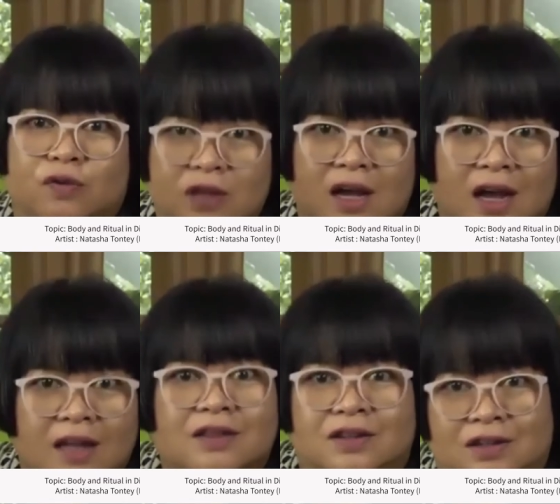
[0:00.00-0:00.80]
the
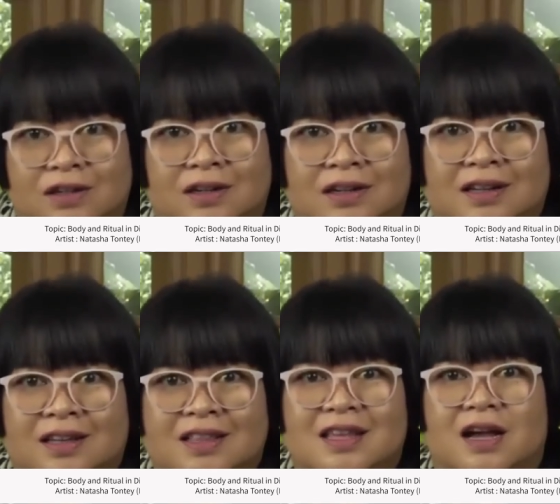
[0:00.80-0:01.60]
other,
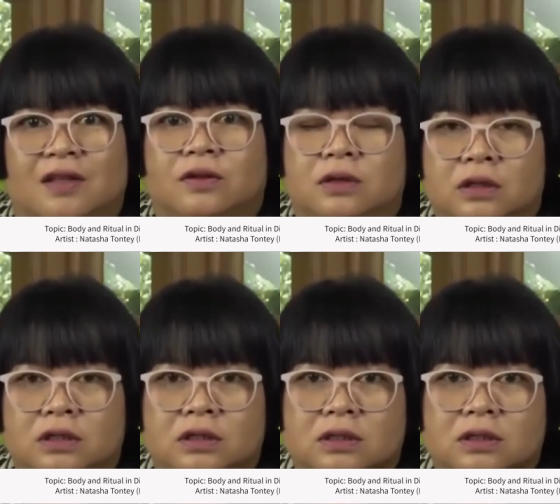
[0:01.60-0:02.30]
the otherness,